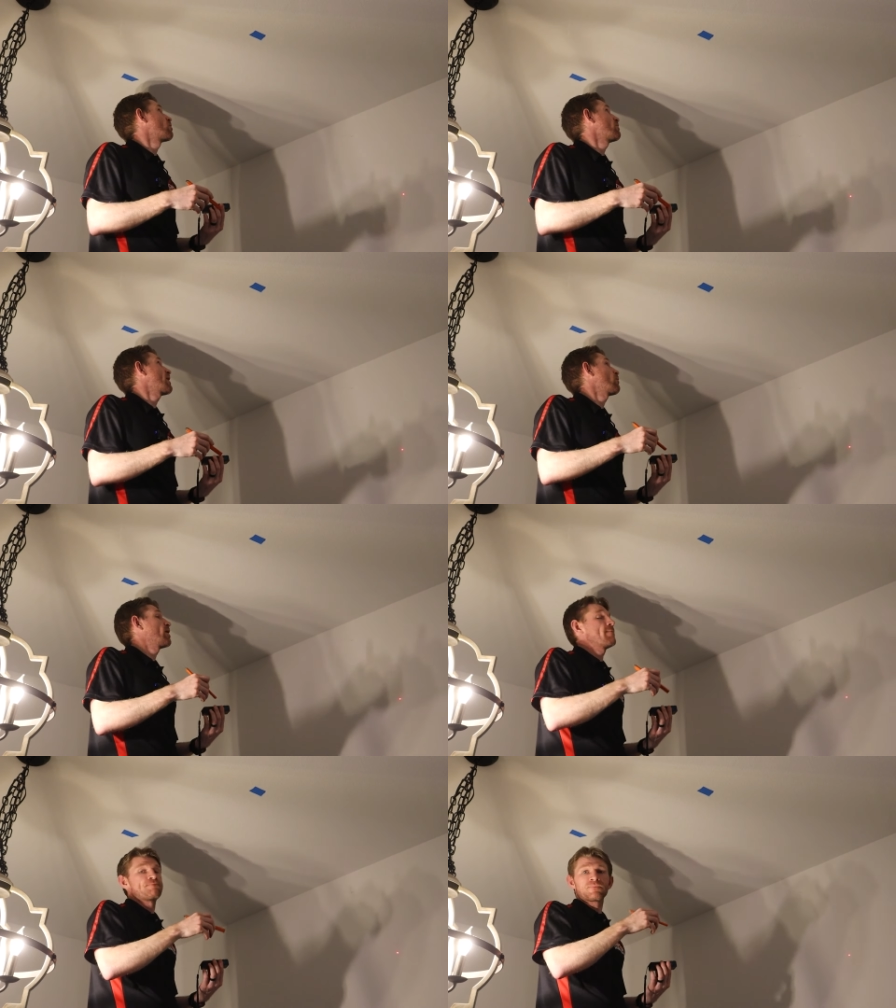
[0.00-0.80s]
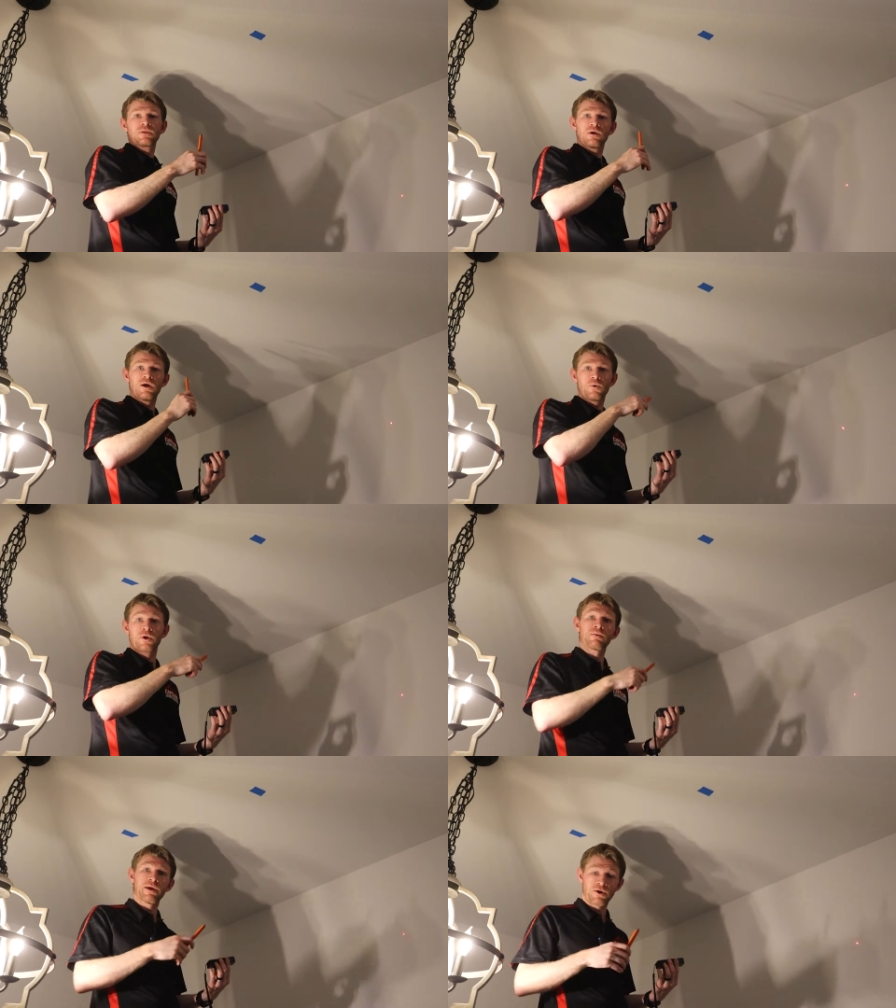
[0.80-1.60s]
going that way.
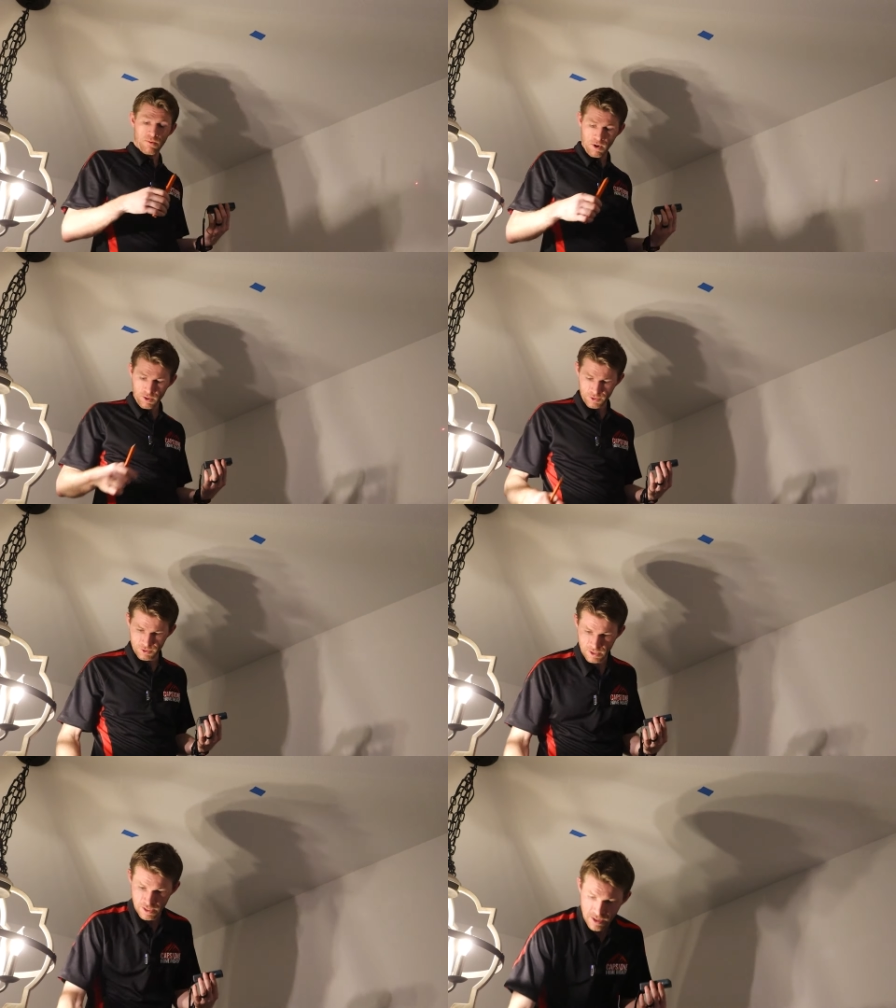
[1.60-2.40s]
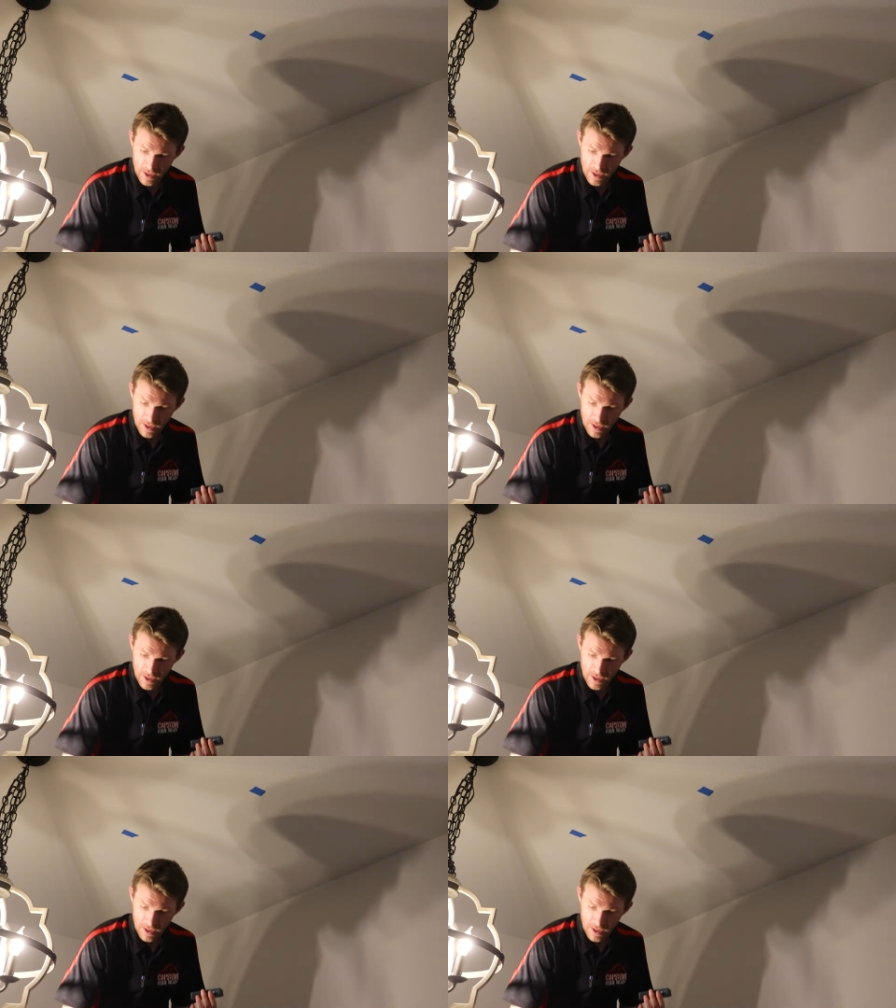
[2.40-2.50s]
we're gonna make our marks.